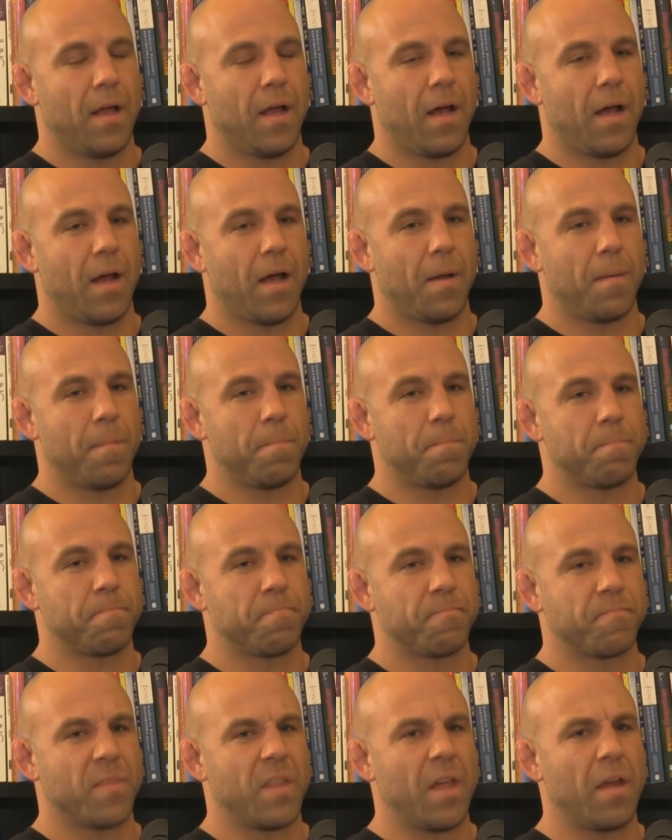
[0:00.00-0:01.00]

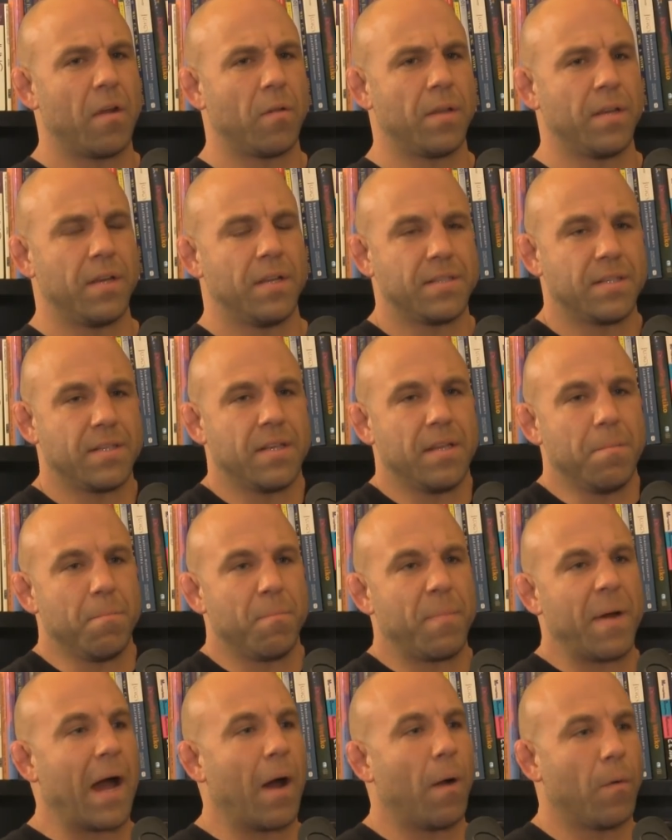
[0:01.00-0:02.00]
um, not only does it
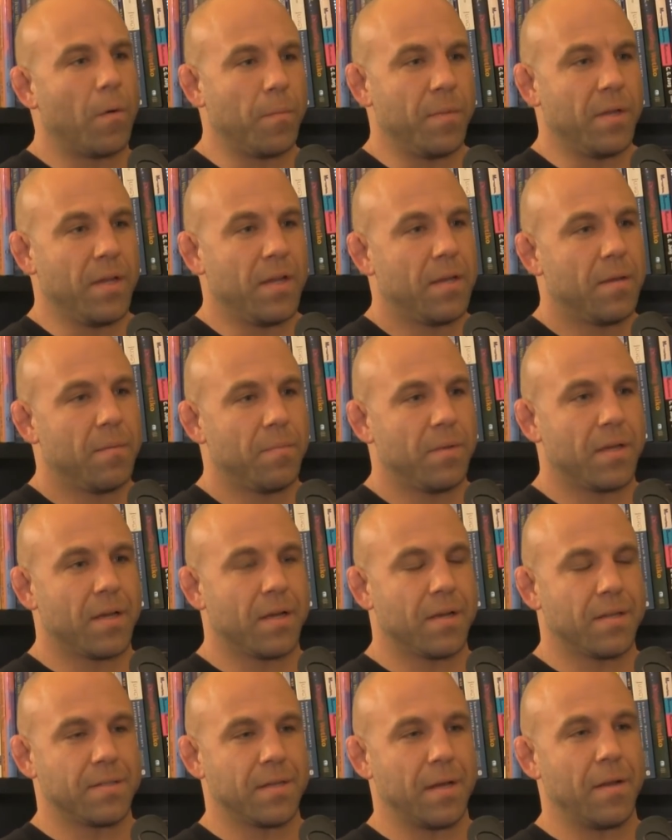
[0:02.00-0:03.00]
empower me
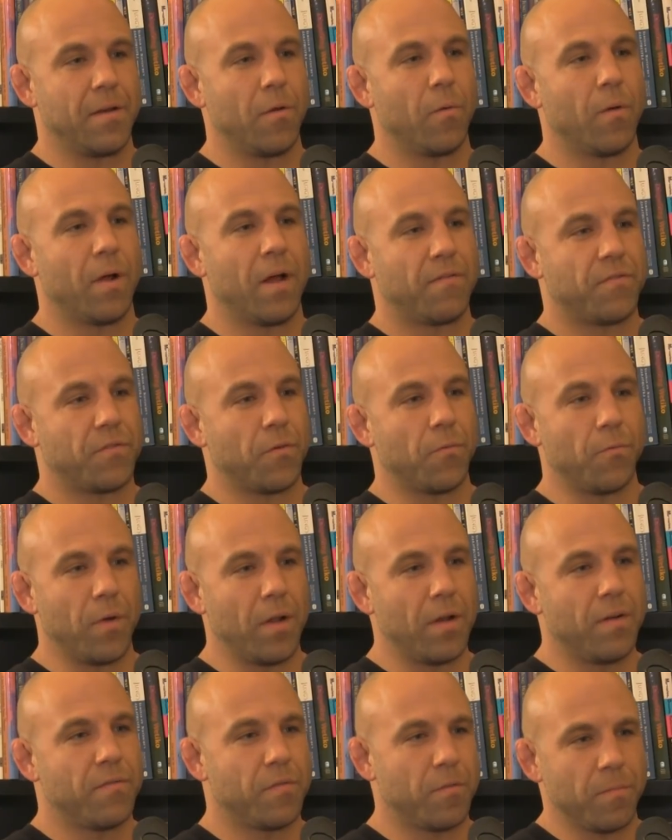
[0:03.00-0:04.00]
because I don't have to
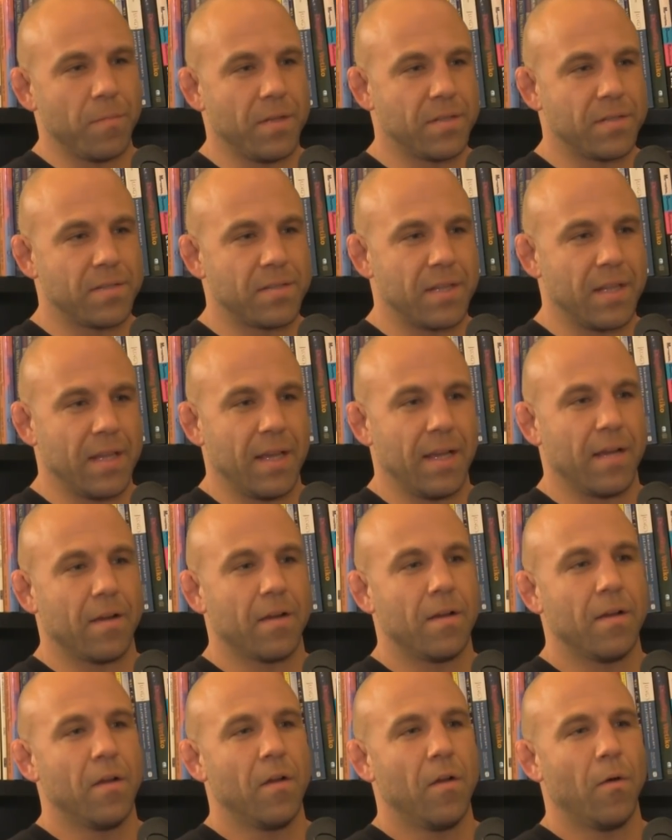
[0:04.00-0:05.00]
run from this
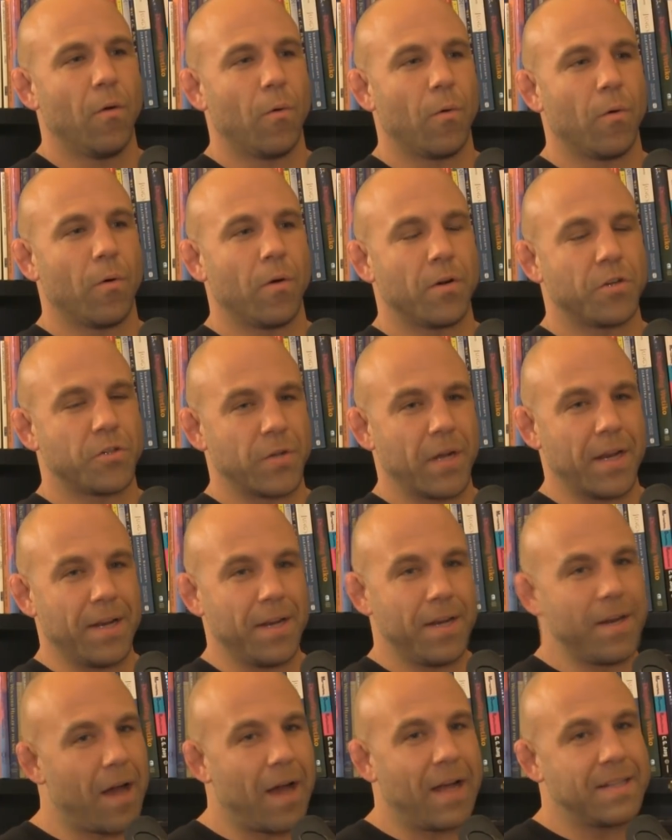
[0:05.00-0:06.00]
thing or try
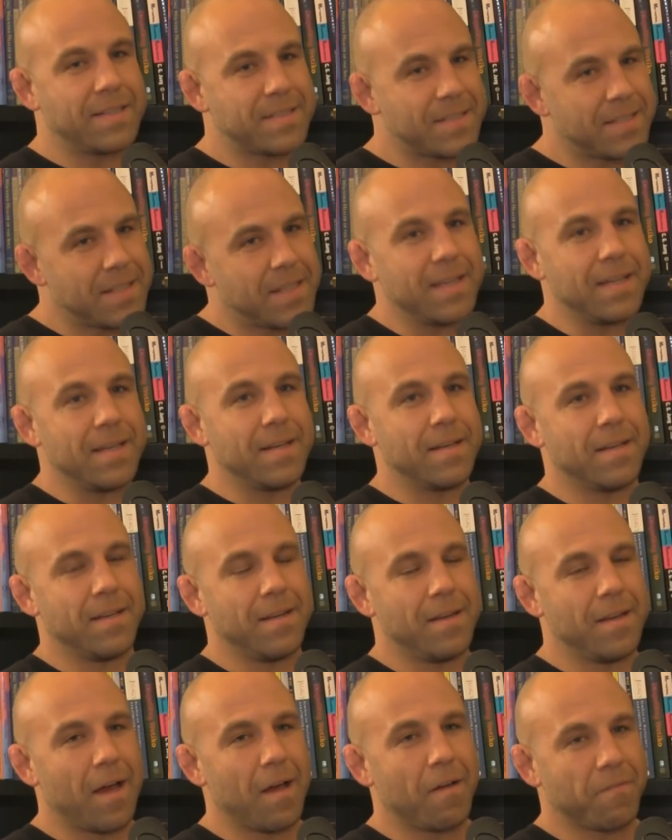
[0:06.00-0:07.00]
to not see
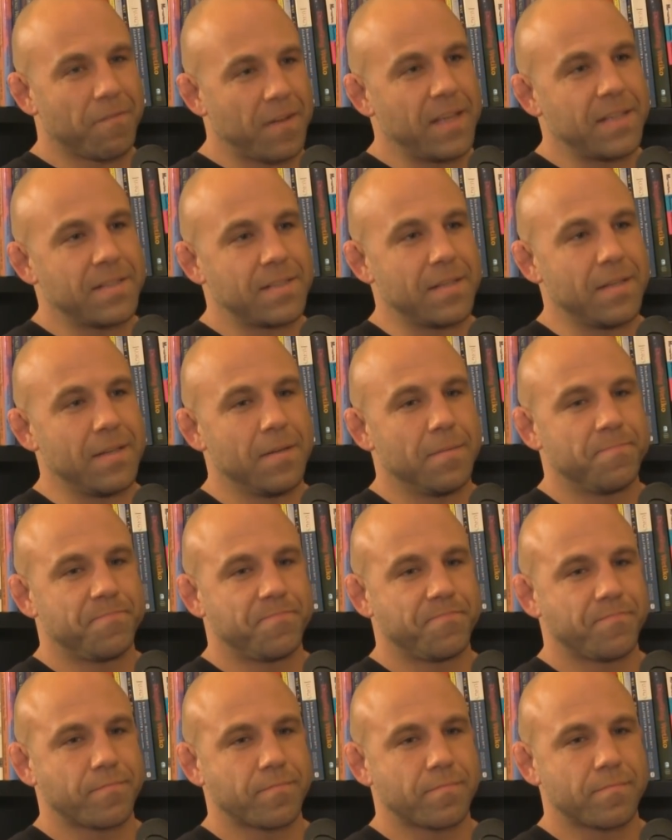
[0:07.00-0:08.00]
it and not face it.
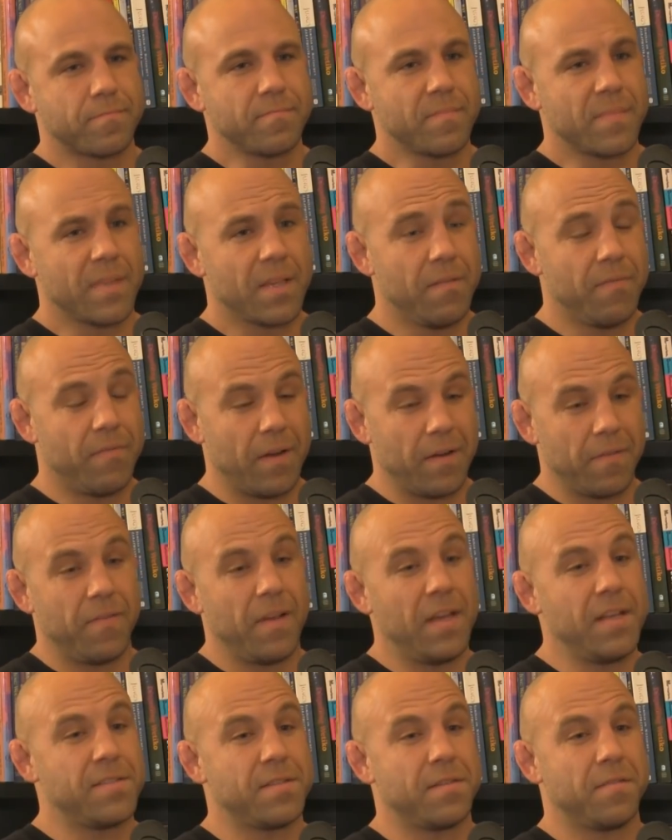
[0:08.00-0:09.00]
If I
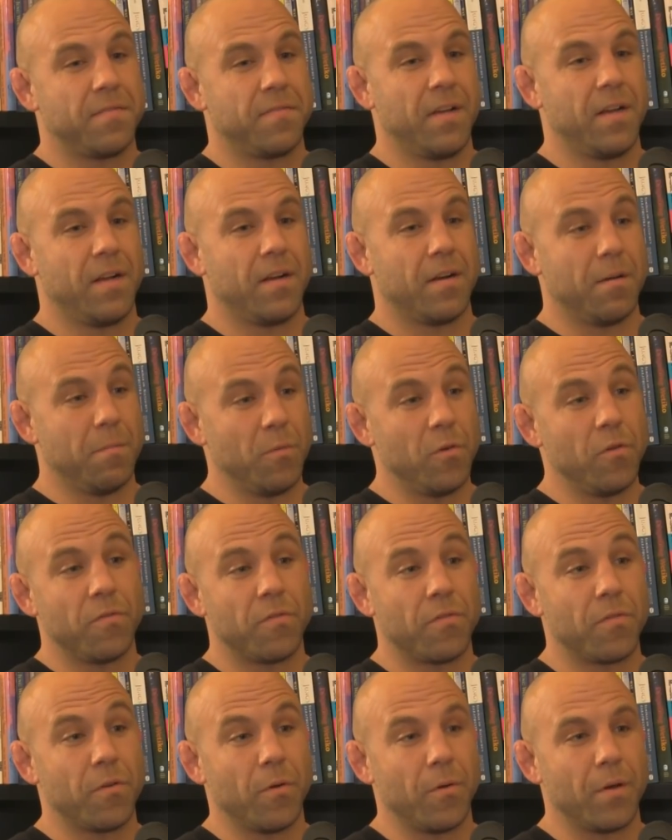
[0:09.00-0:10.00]
face the fear and
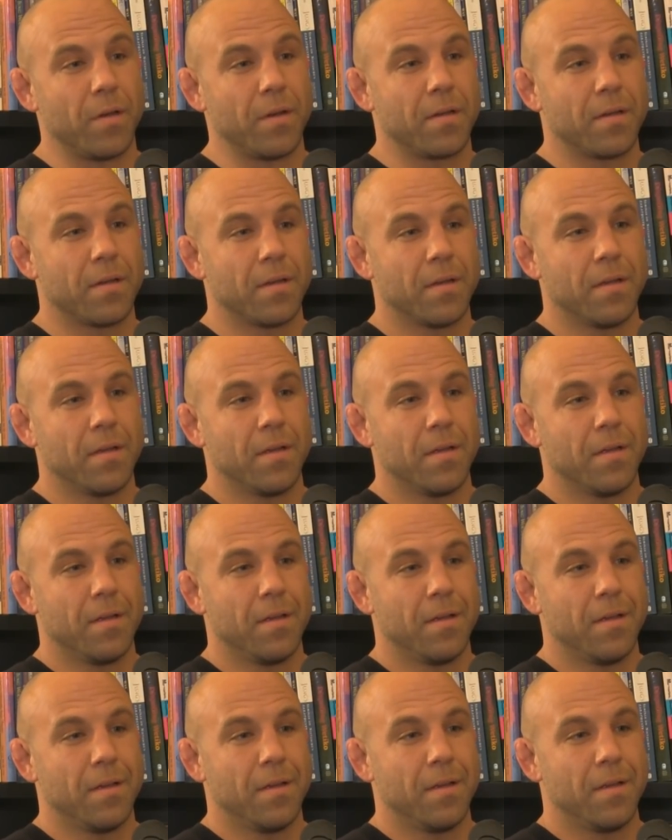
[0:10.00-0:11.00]
move through it,
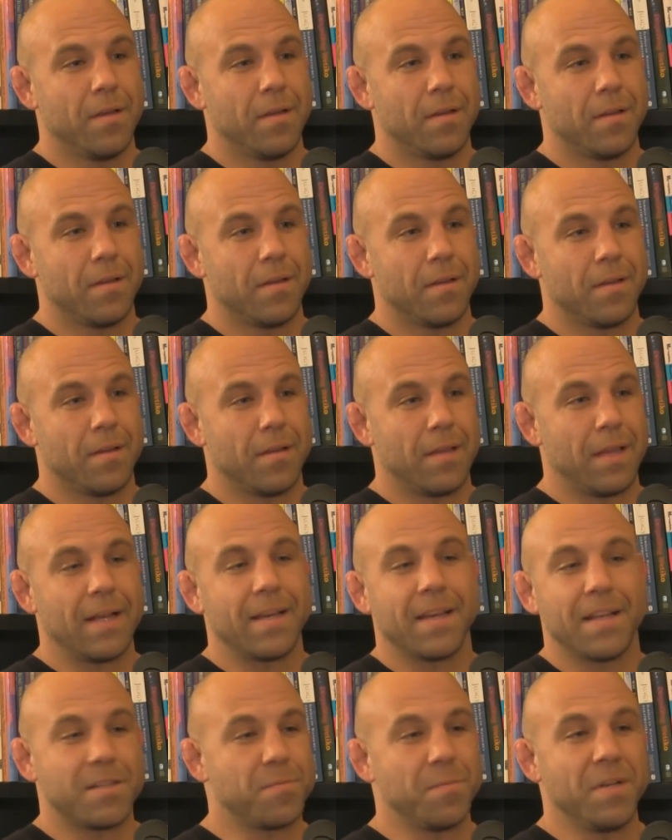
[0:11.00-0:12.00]

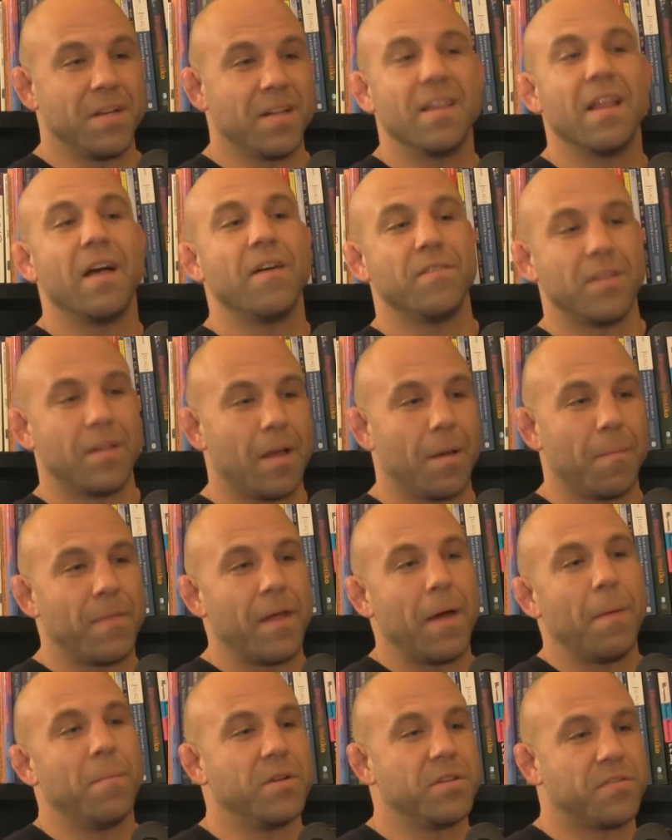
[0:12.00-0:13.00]
that gets me to level
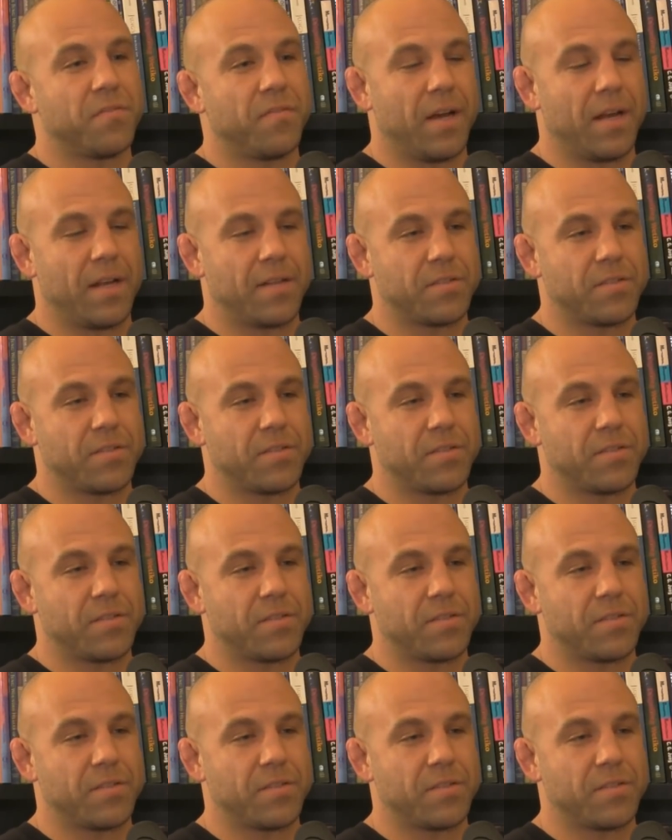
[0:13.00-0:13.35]
up that much